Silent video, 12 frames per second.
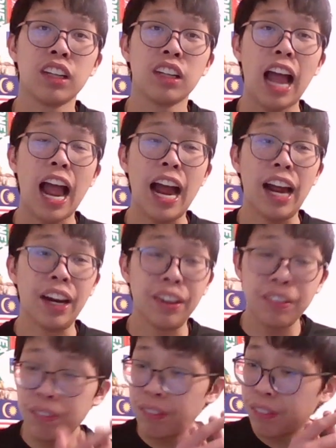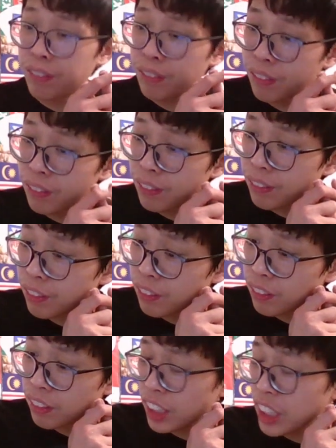And
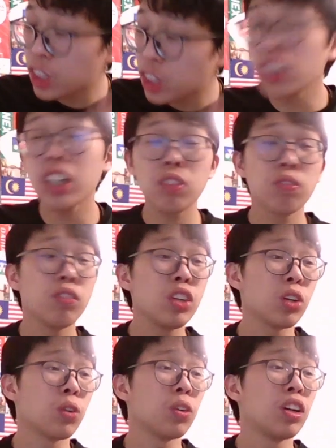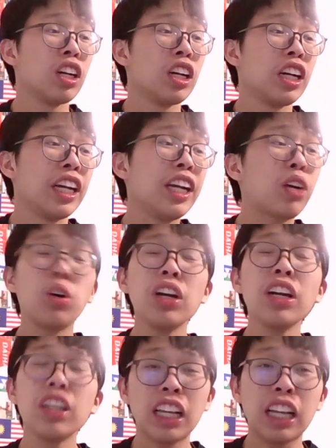it's just, you know, he
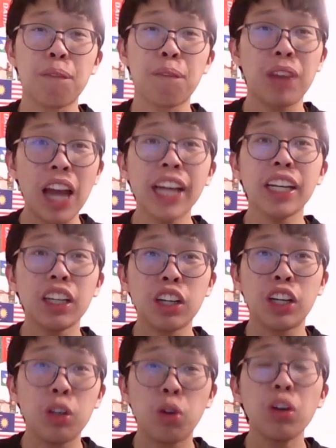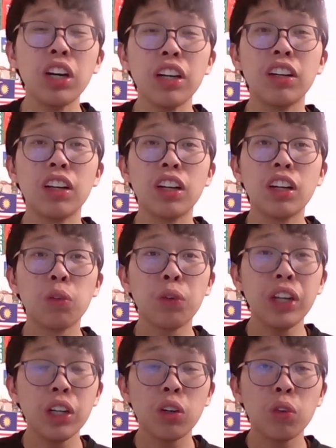couldn't supply, he couldn't,
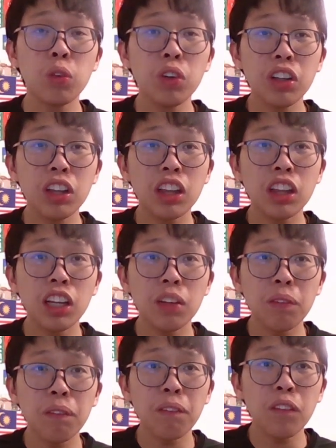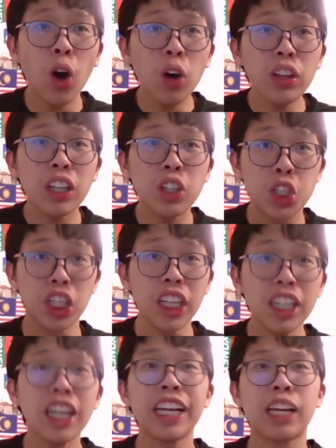we, the, all the
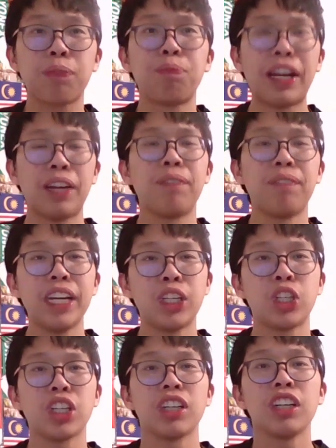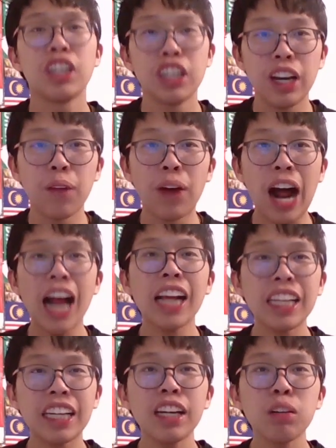journalists back in Malaysia, they were
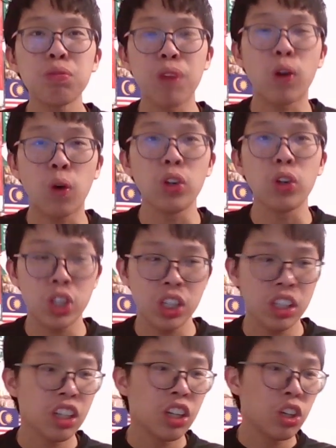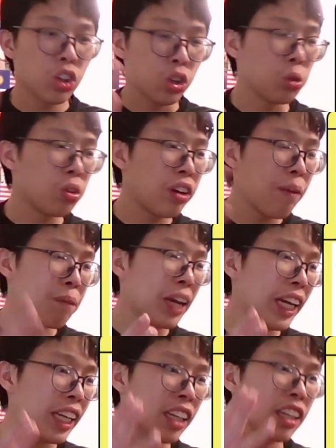asking for coach to
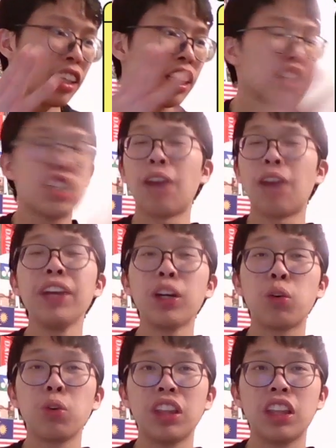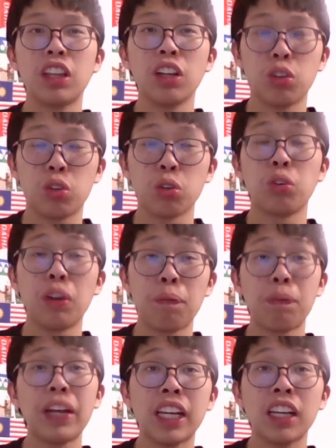replace Syamer Kutty to
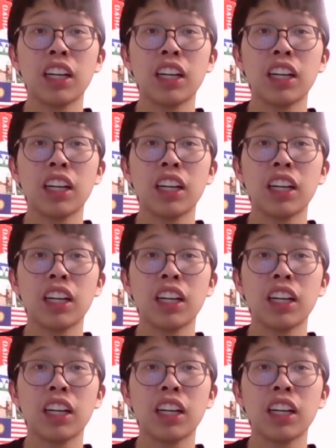replace